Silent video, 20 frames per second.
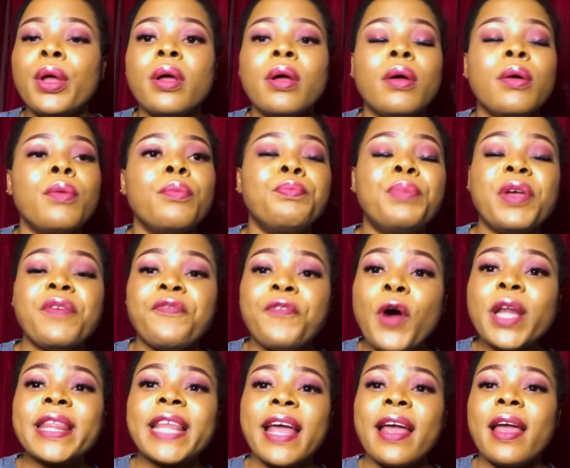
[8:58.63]
before
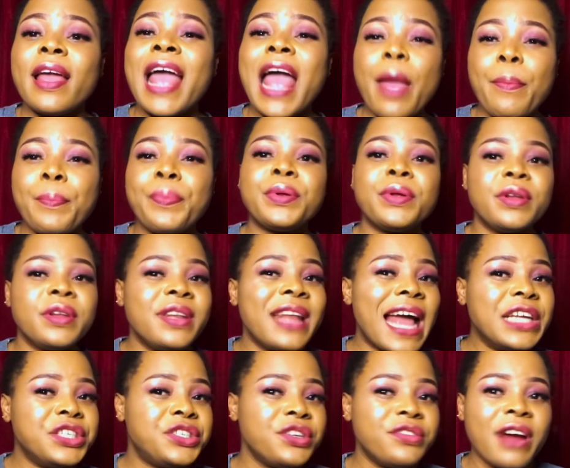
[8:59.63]
they help
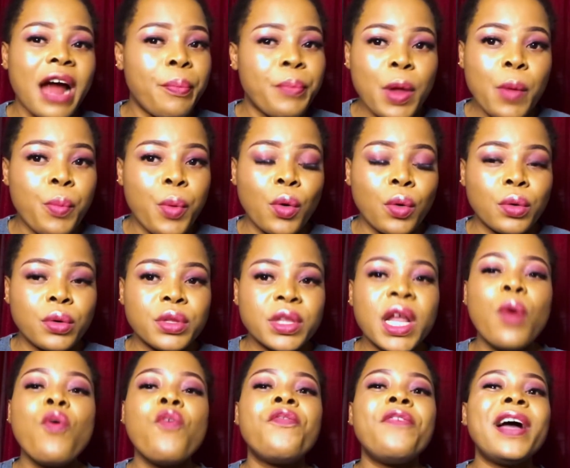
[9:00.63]
Nigeria people, they
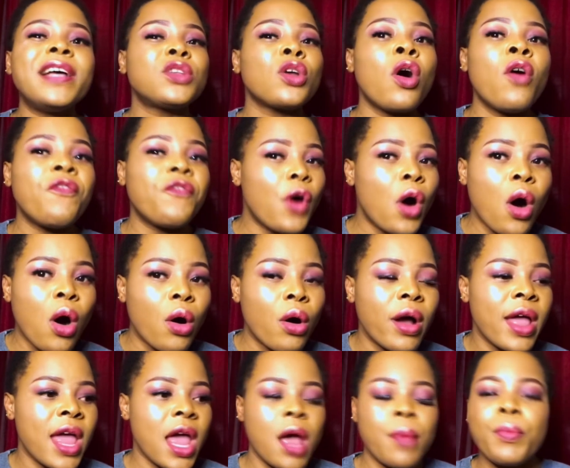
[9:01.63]
will first of all
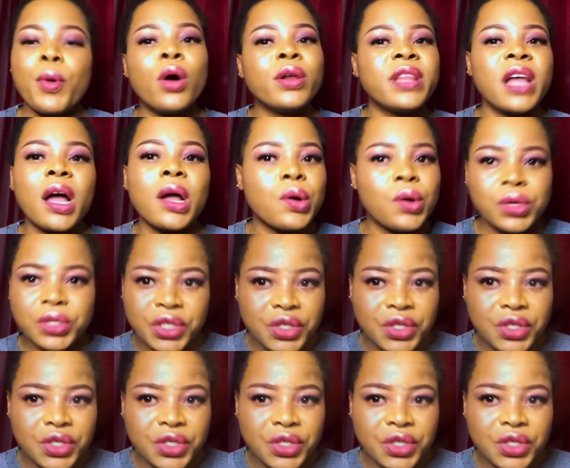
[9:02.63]
help other countries.